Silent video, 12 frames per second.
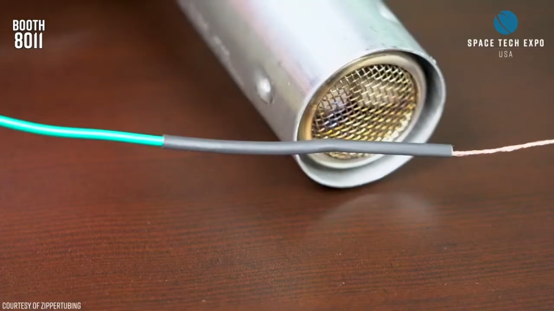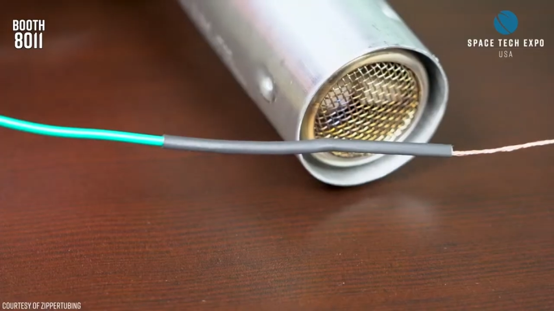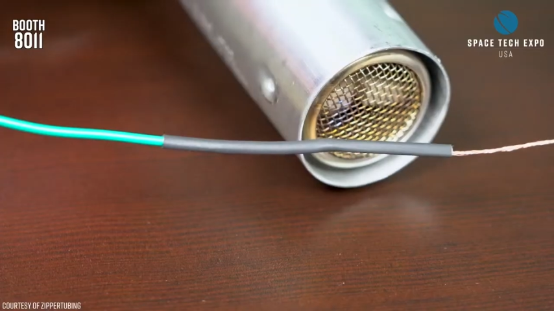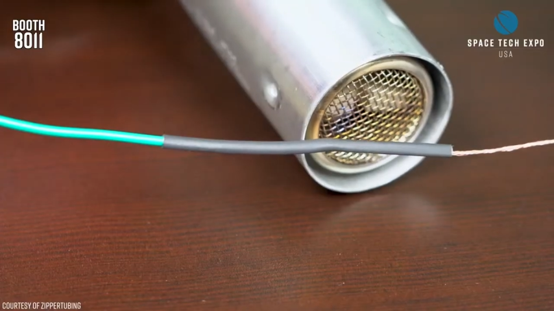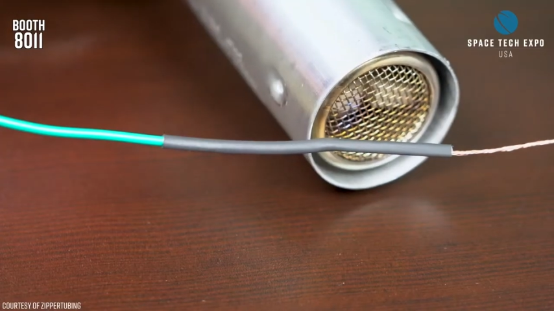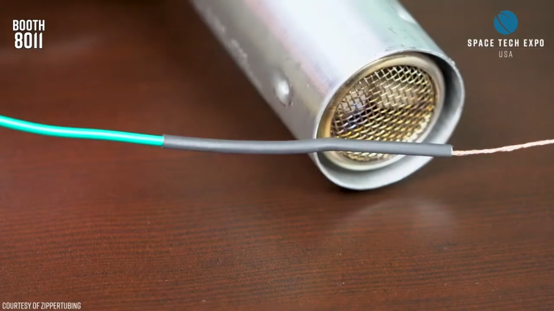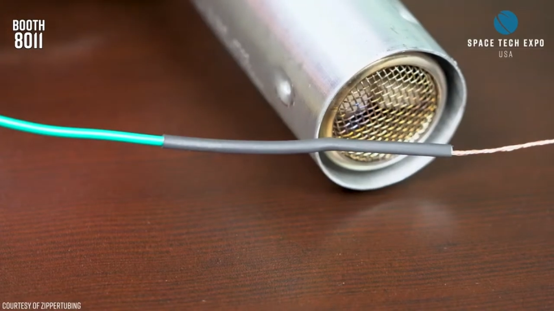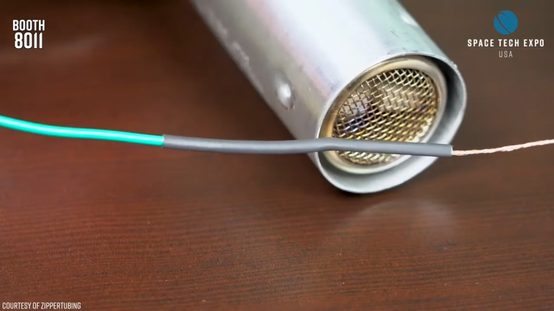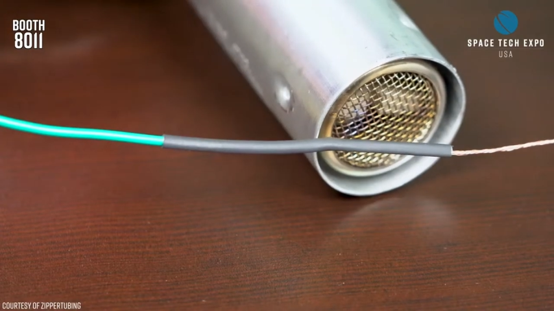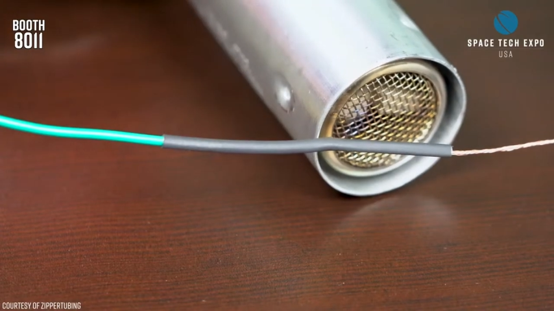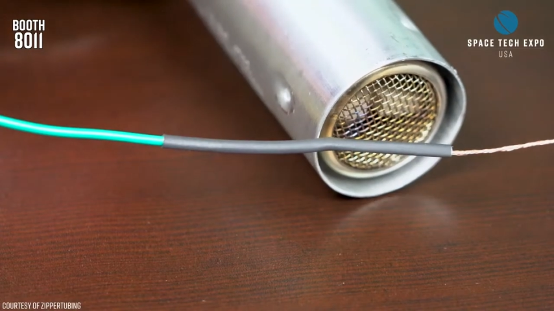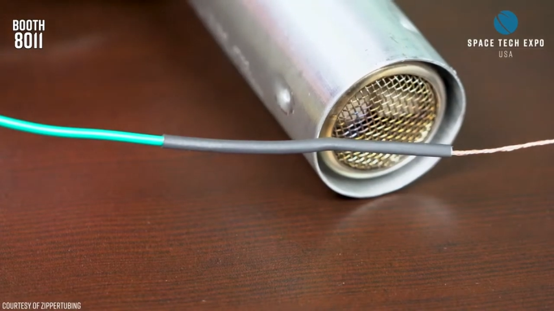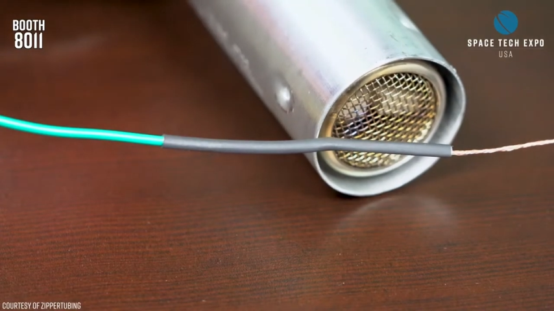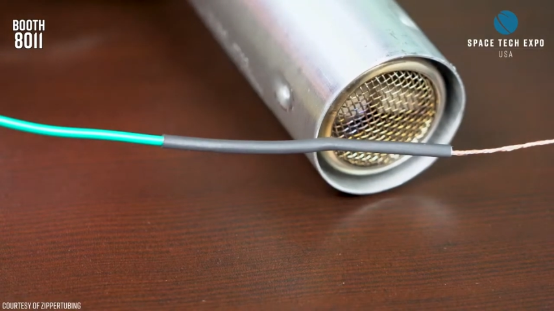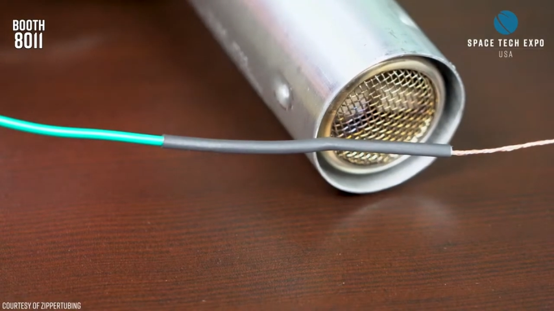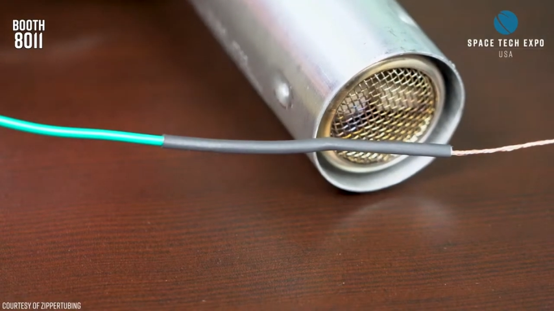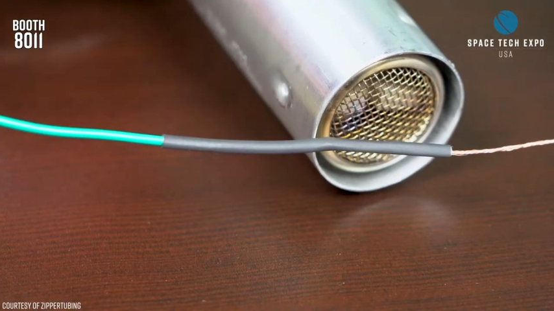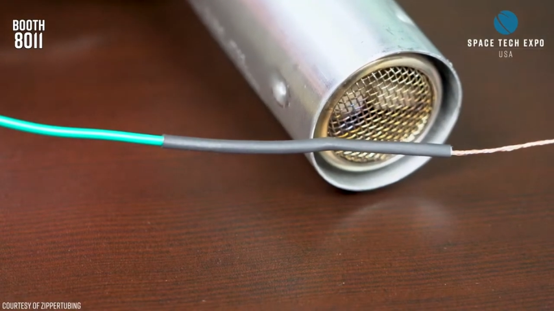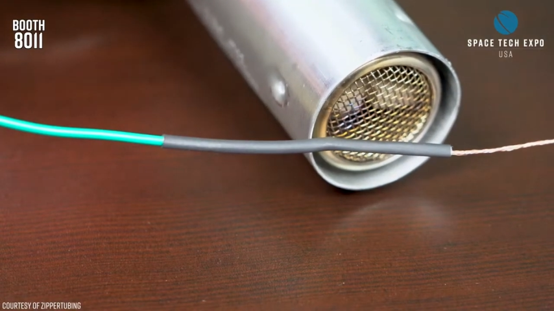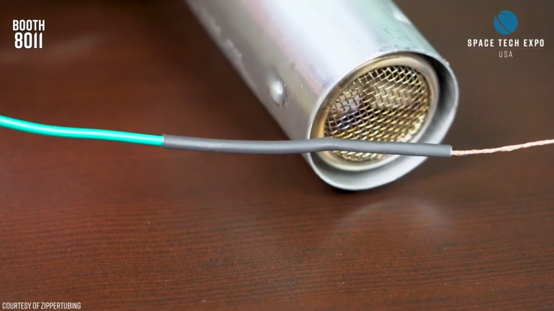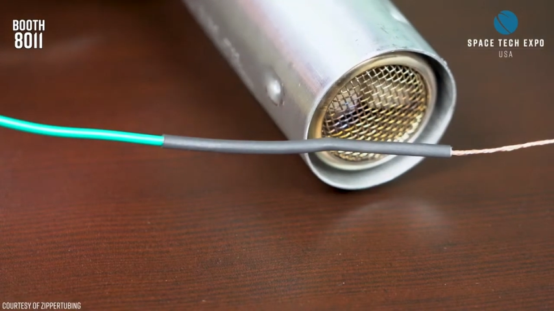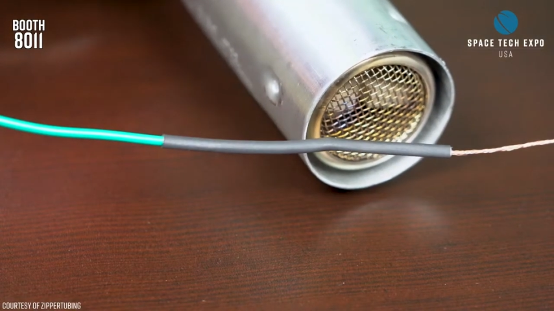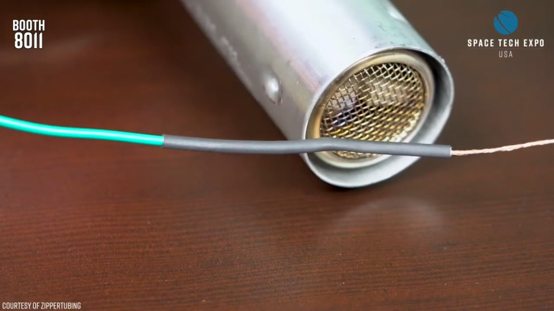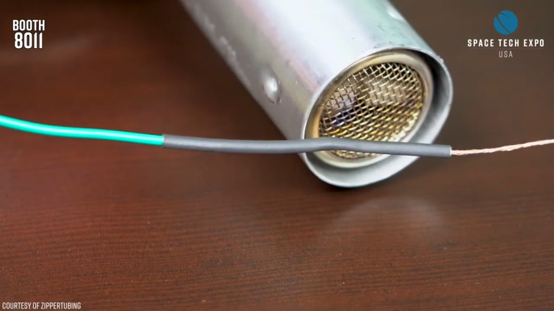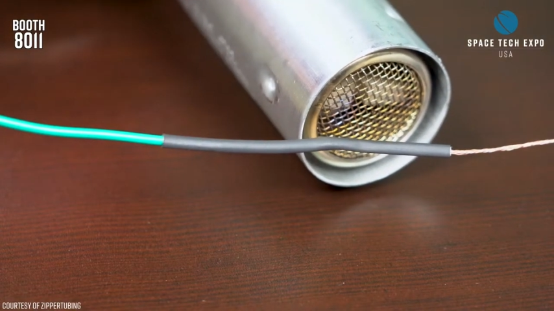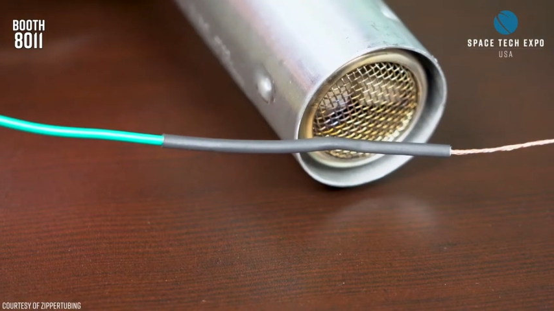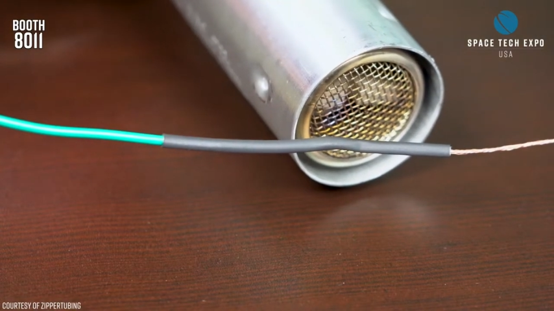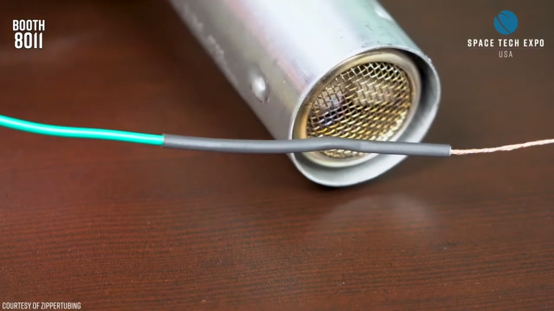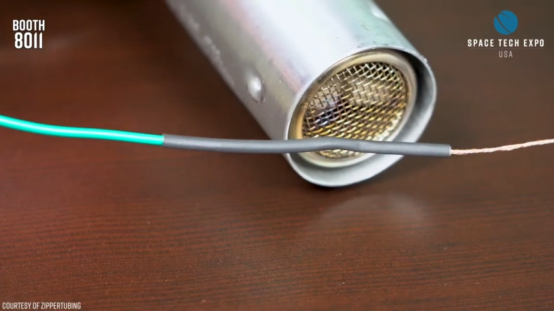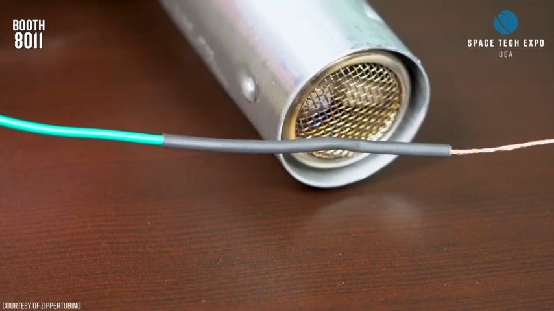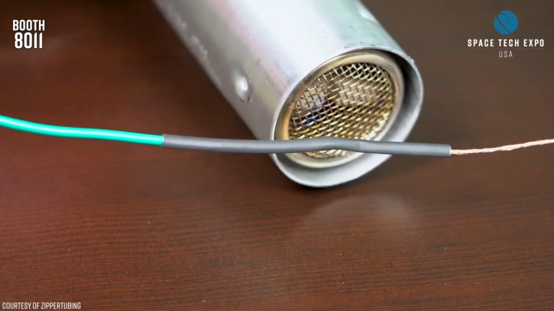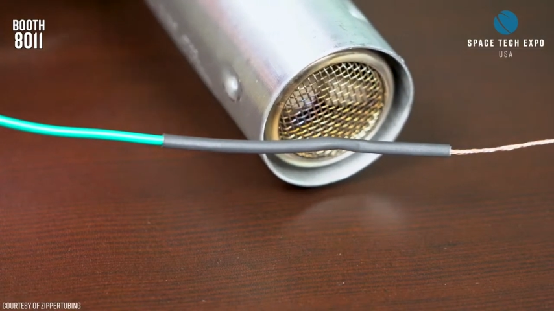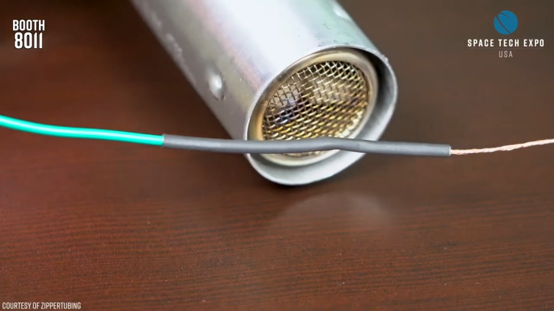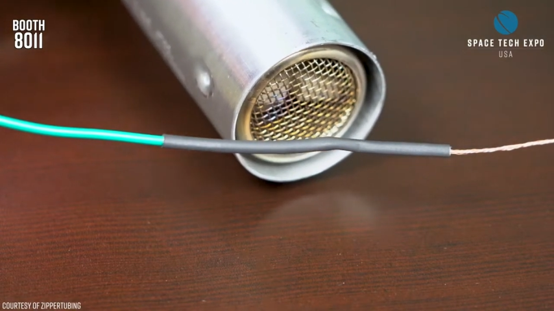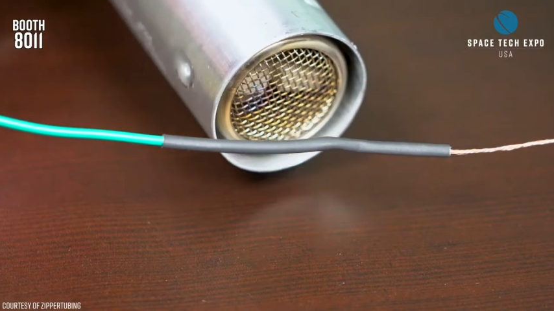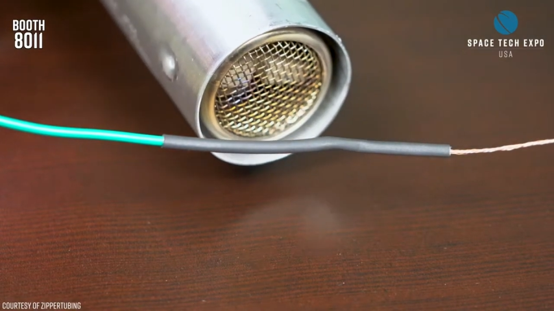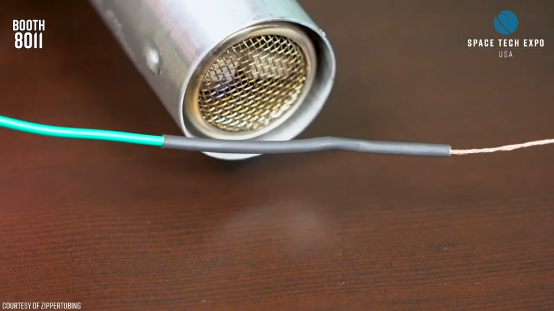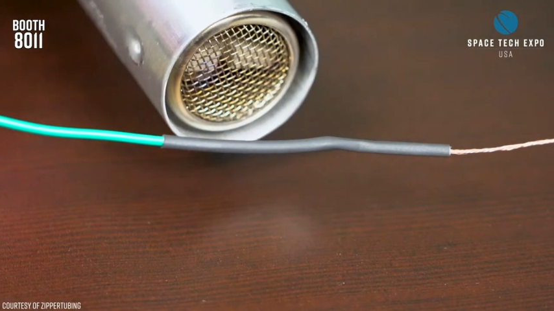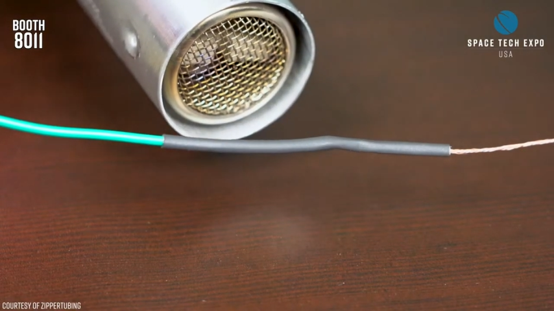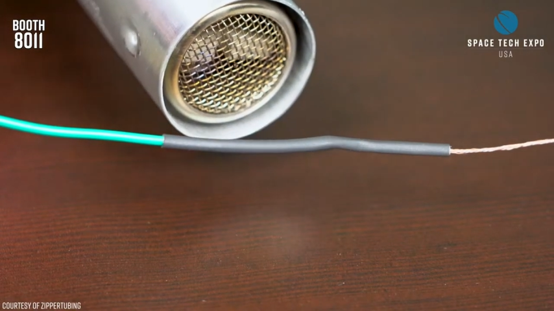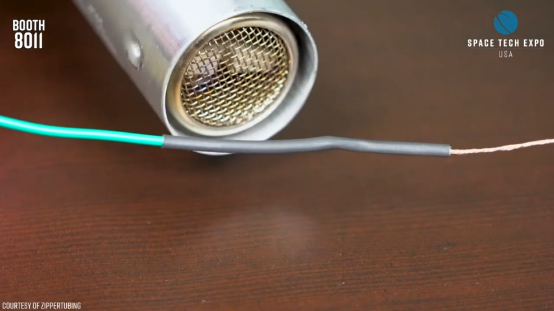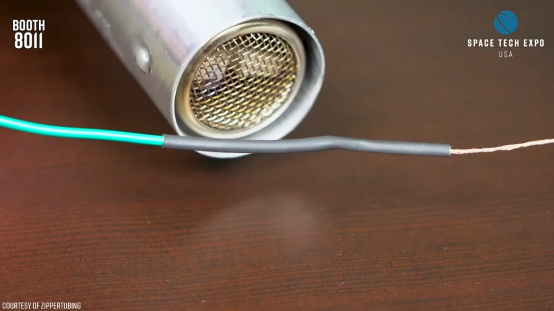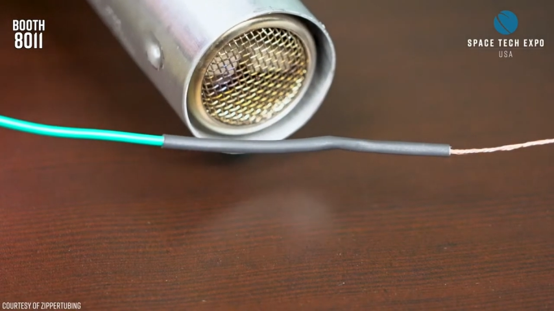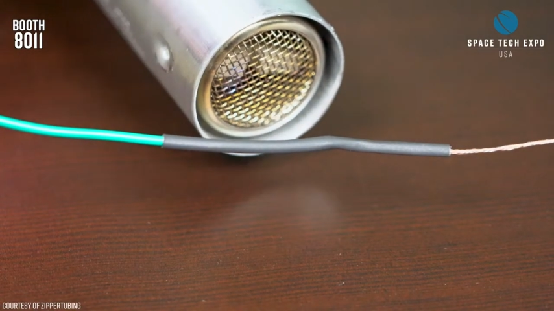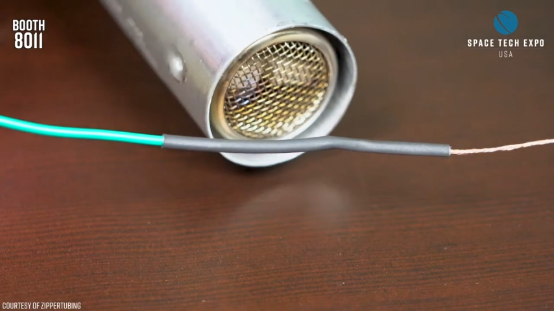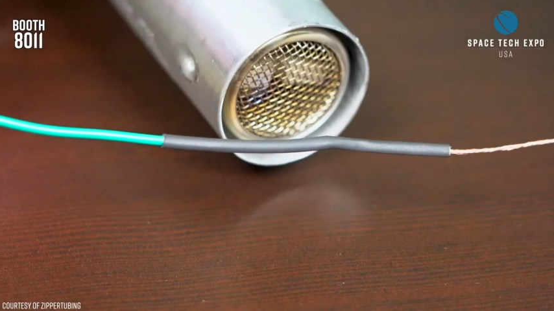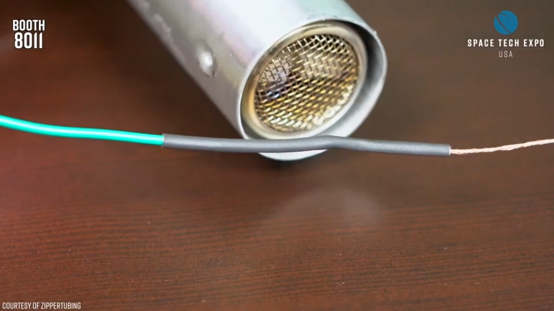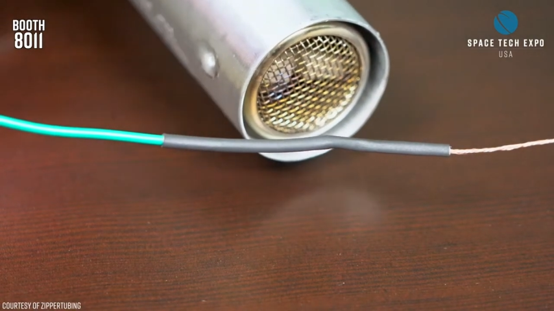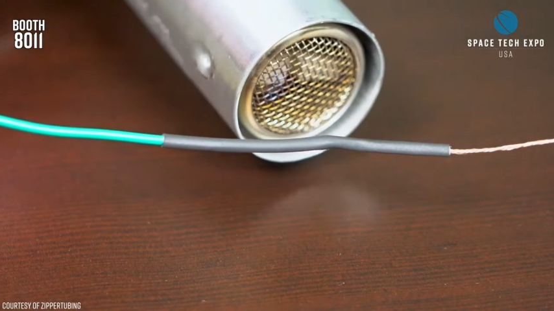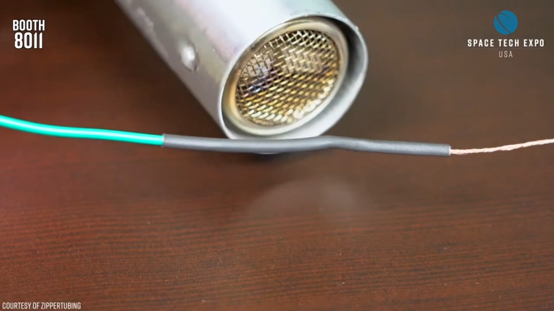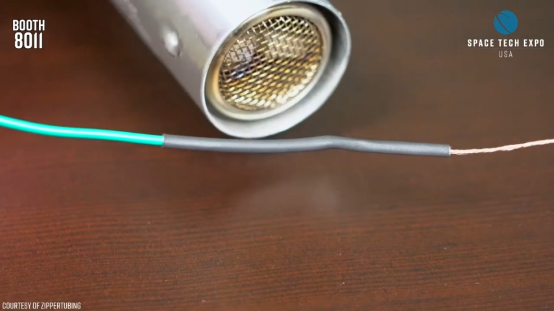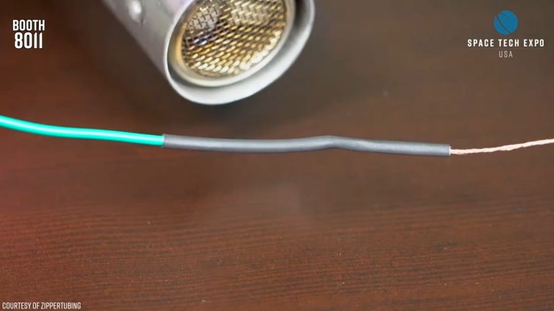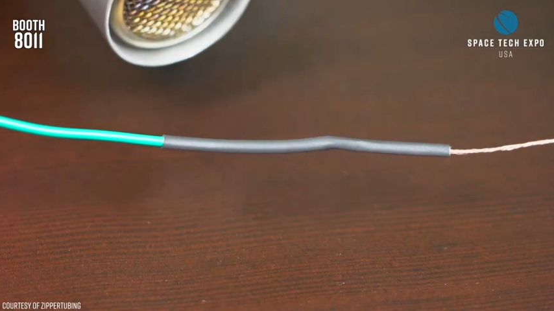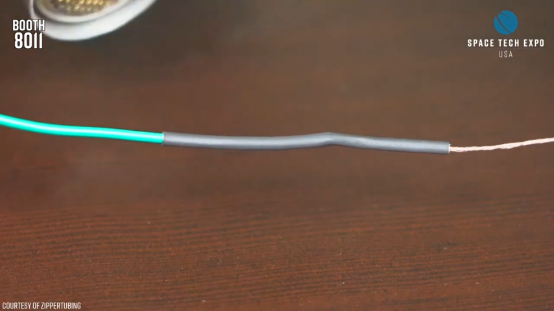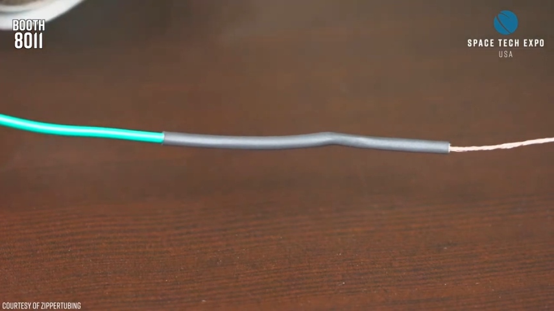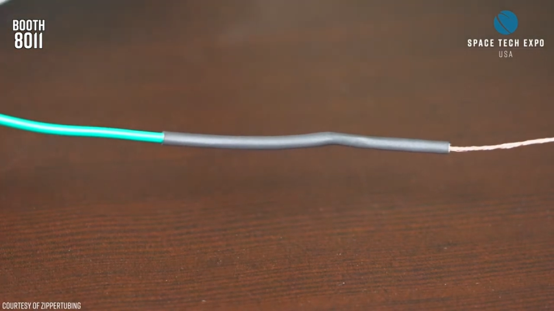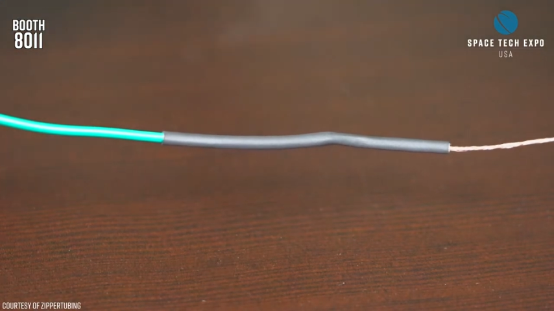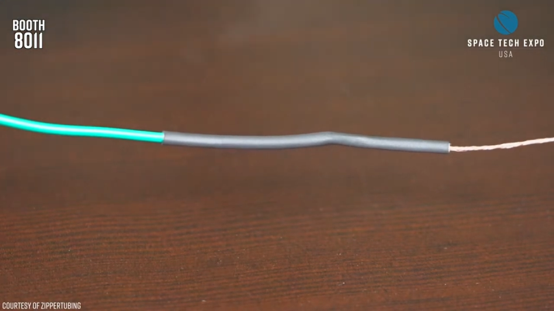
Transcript: Nobody's mouth can be seen.